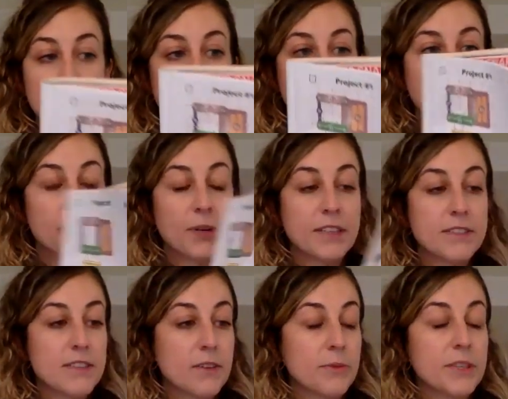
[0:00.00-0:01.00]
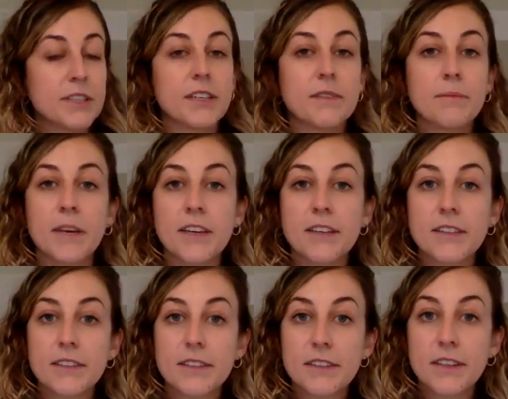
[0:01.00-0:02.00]
different ways that we can make
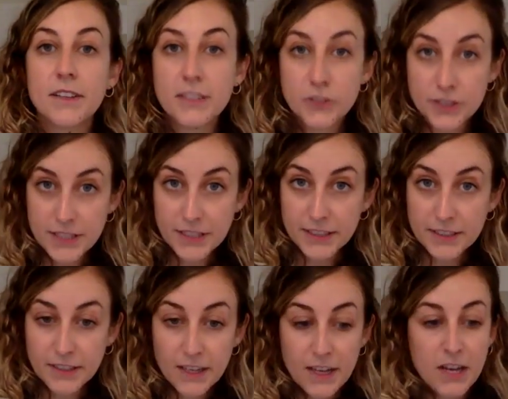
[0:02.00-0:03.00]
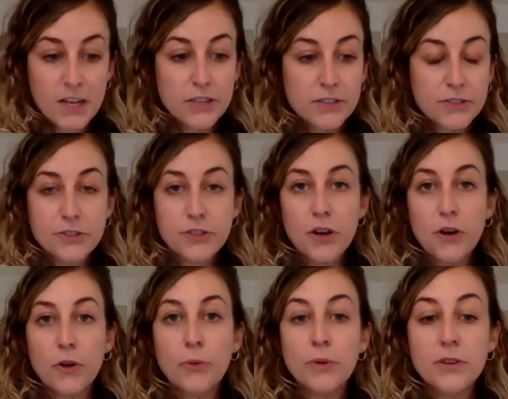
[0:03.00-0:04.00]
electricity.
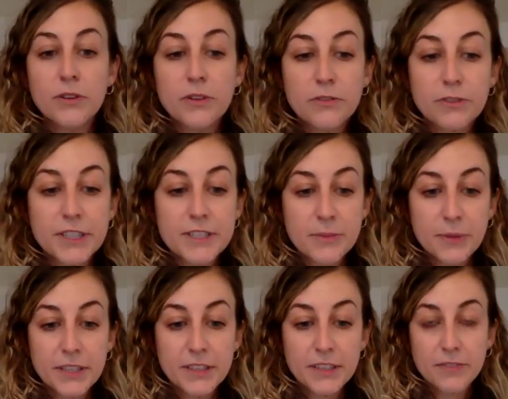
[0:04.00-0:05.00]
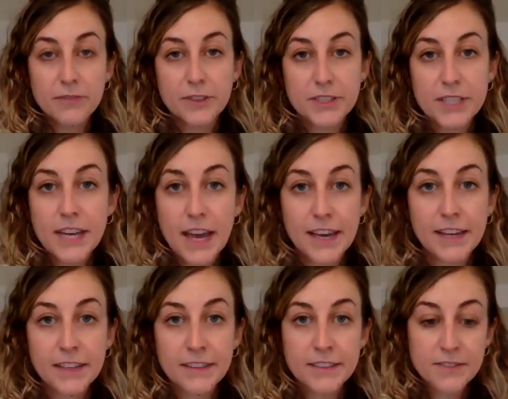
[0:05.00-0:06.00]
So for this week and for today
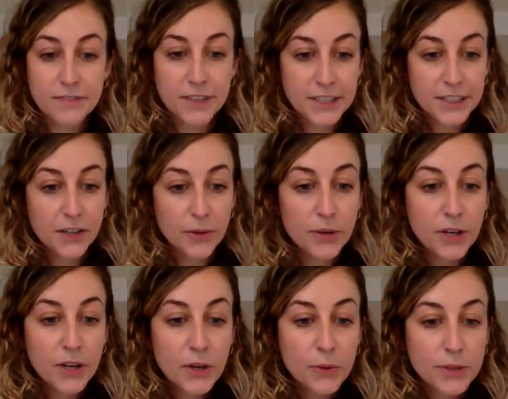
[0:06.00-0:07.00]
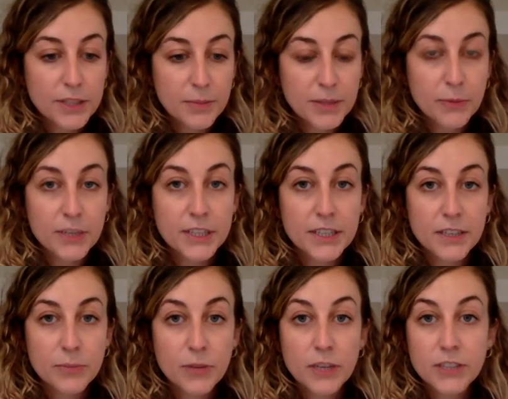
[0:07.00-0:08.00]
in this video, we're going to be working on
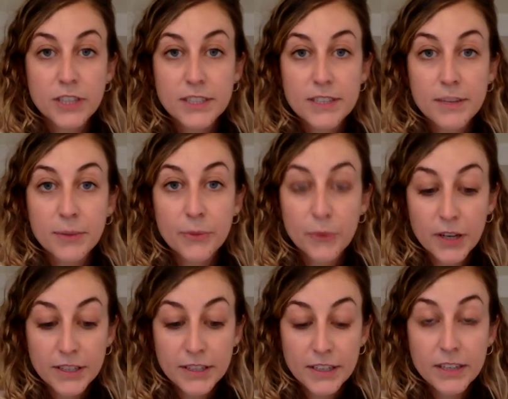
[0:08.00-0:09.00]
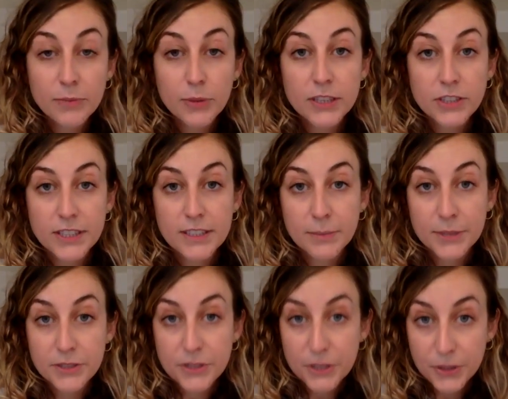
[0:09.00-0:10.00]
project number 1 and project number
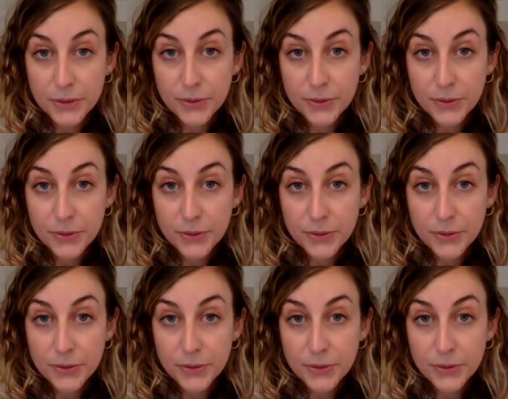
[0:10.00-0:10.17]
2.